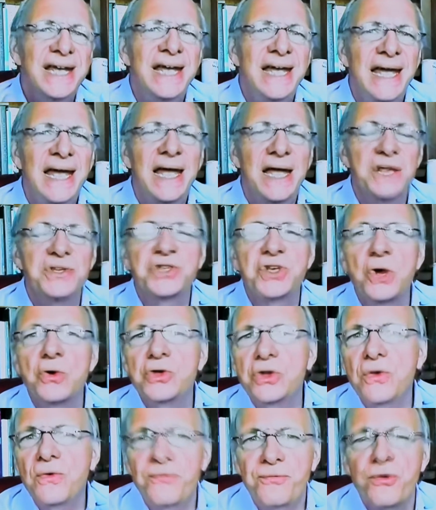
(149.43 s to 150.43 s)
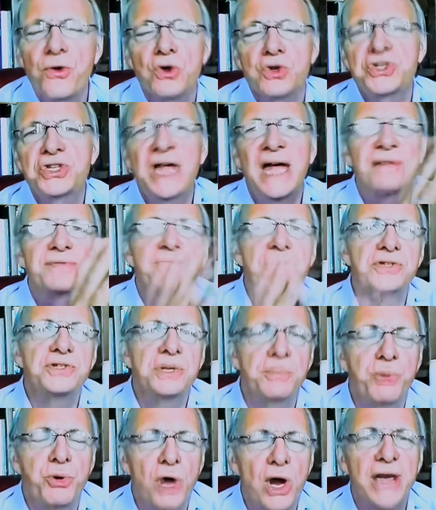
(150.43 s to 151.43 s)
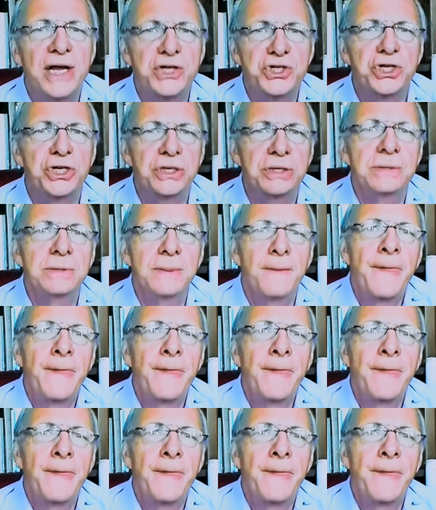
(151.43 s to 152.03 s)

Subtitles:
And so you first had the Depression,